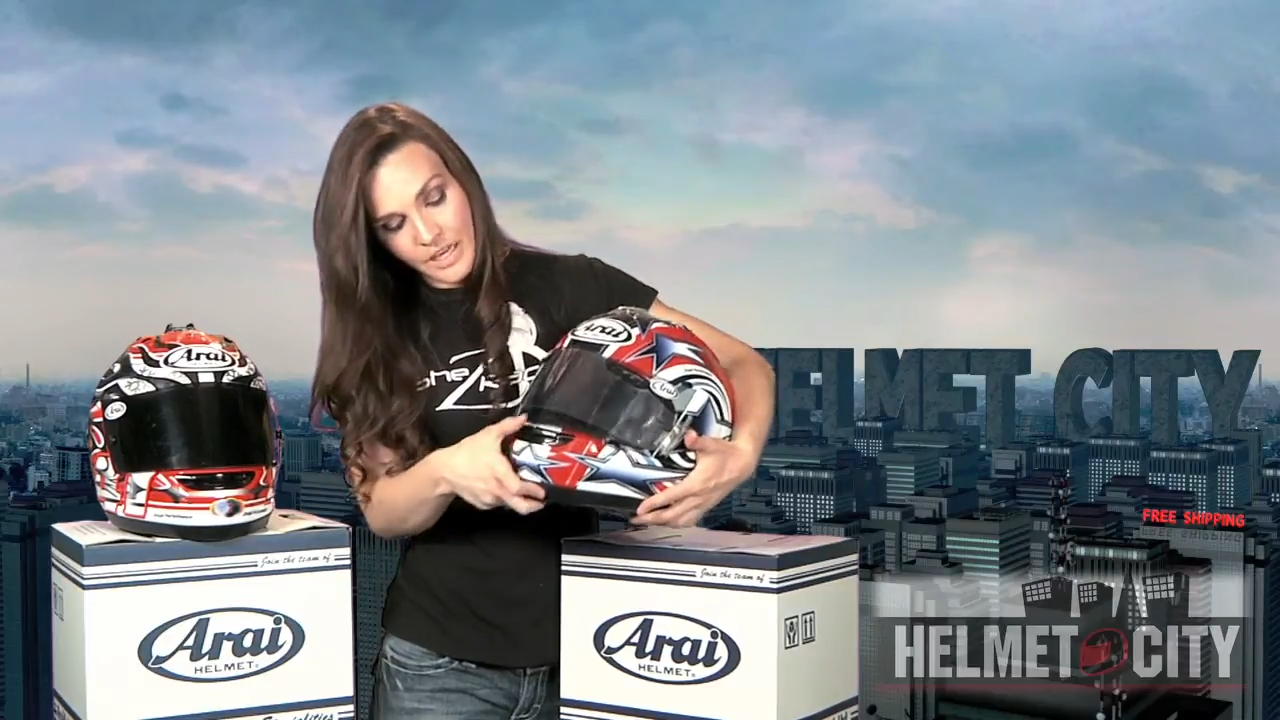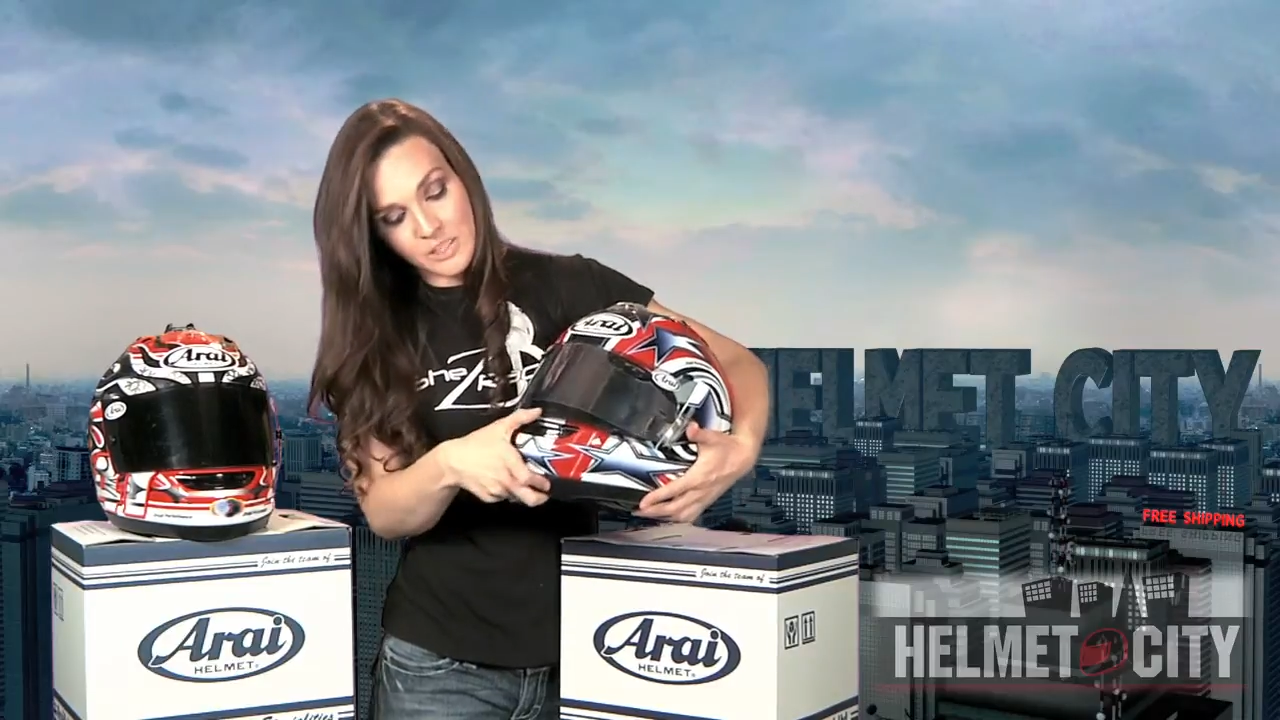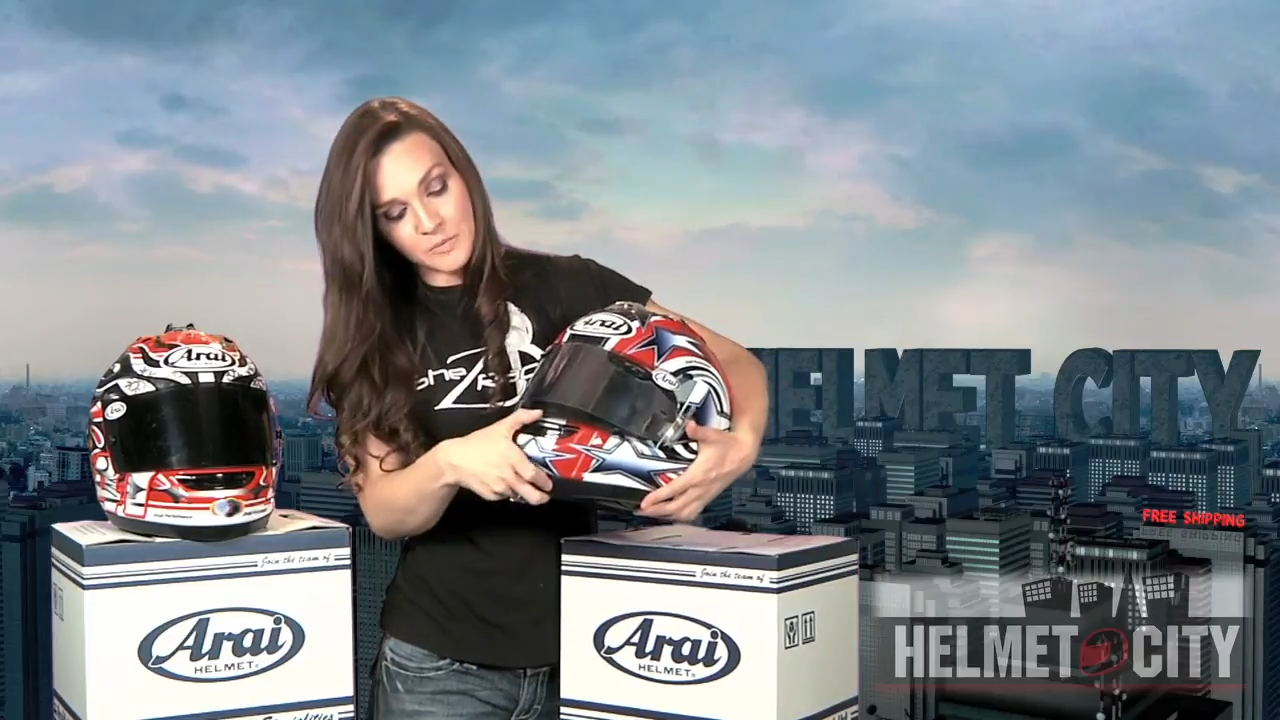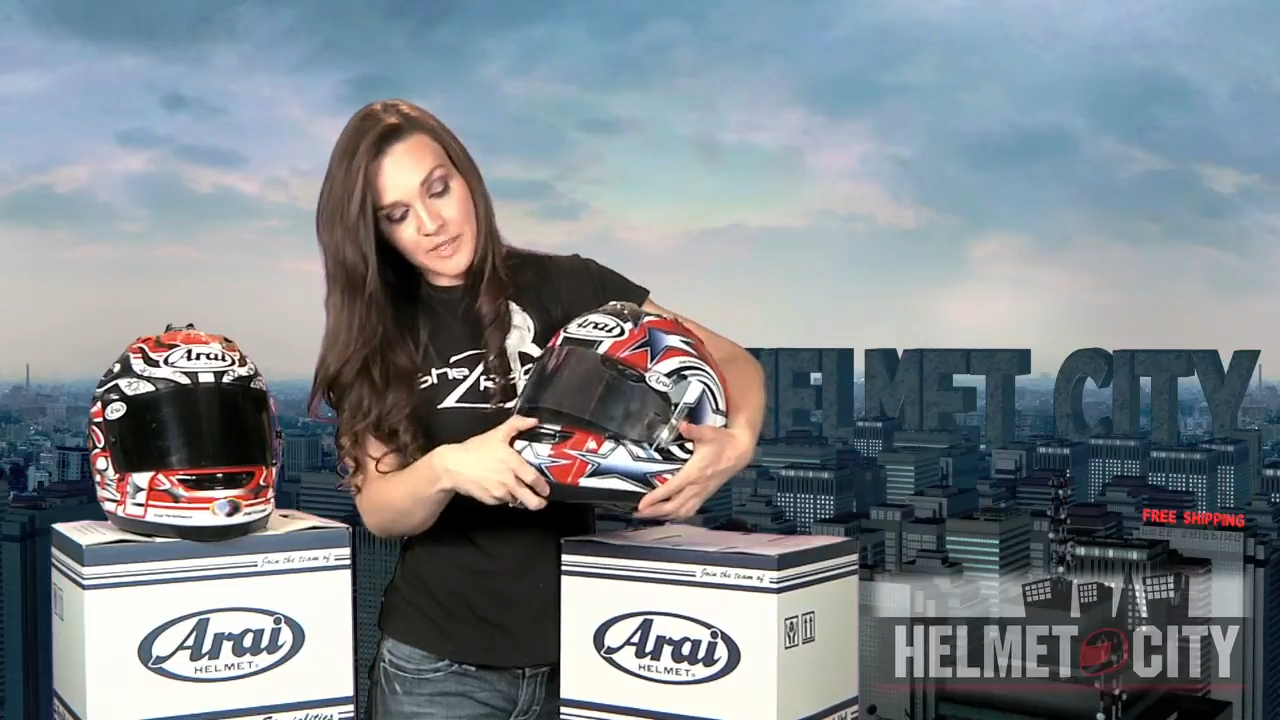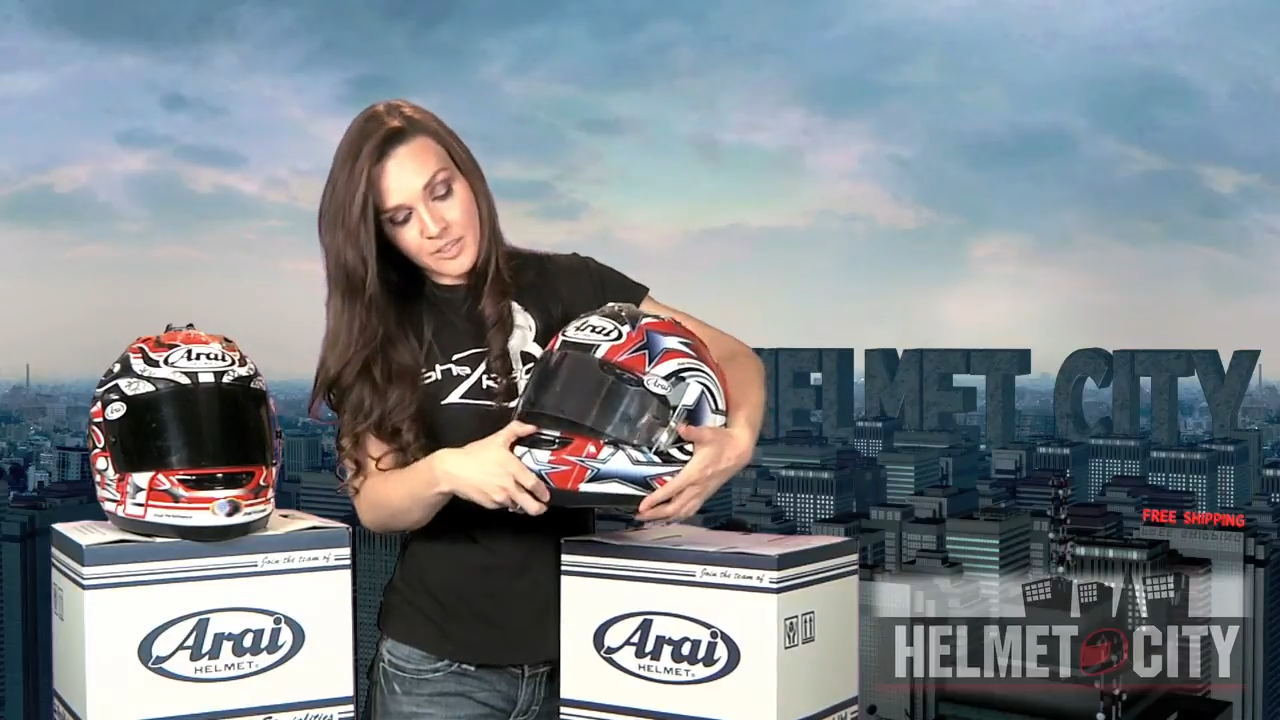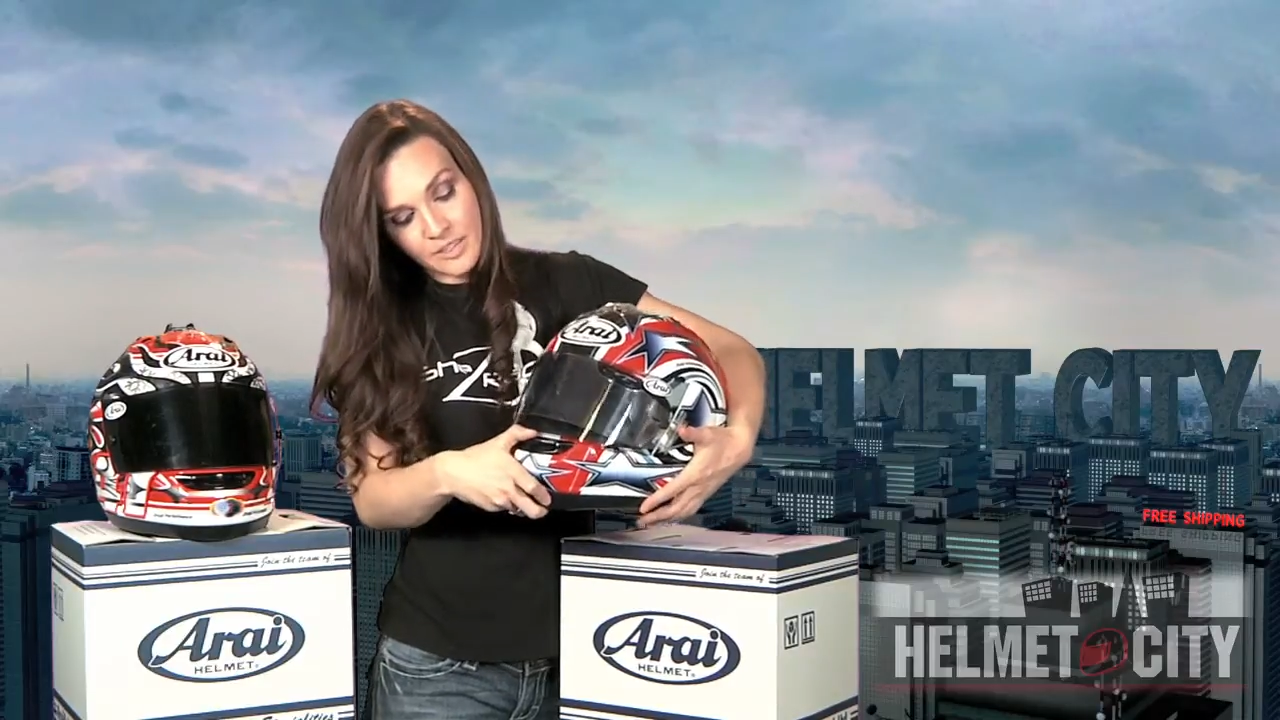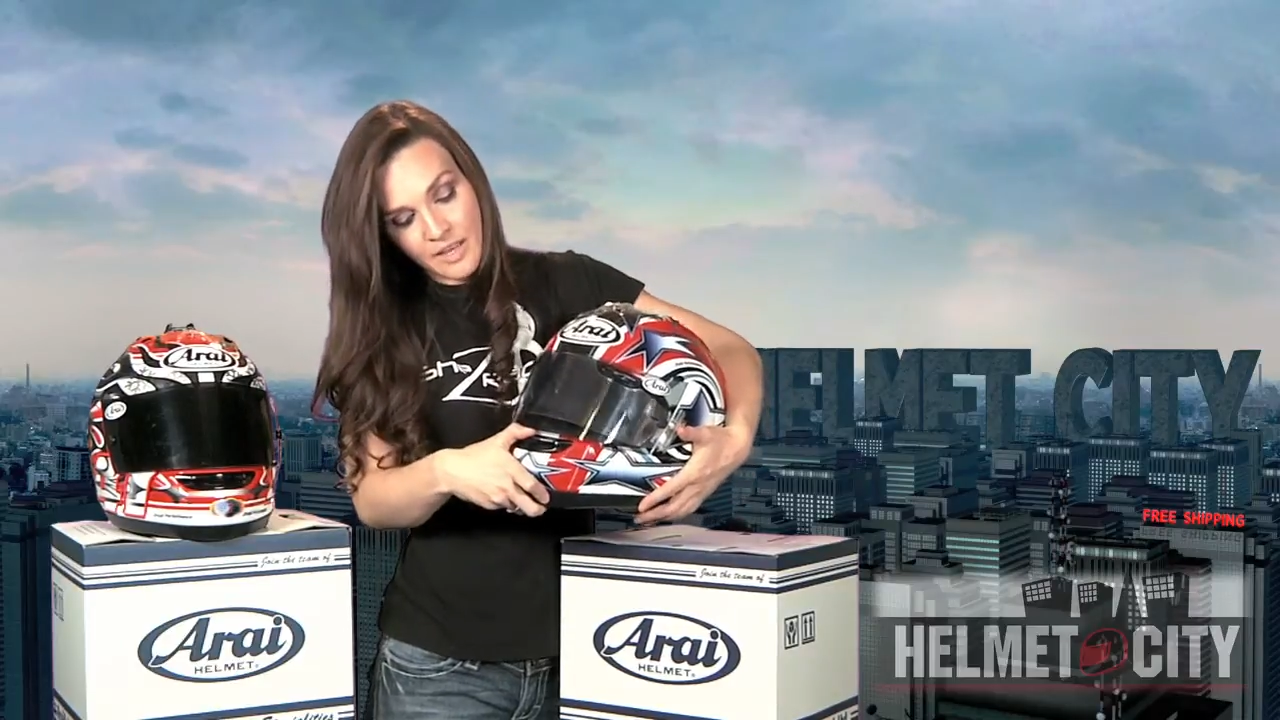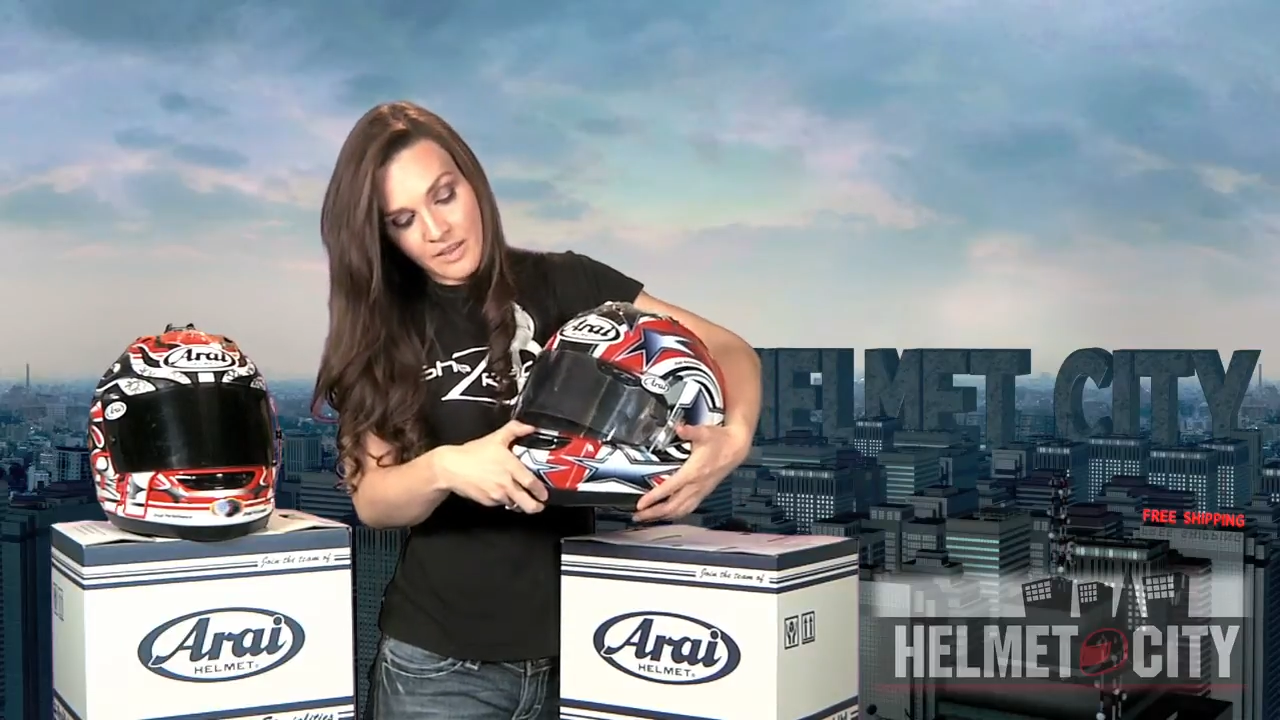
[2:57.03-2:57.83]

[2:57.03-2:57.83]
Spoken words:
especially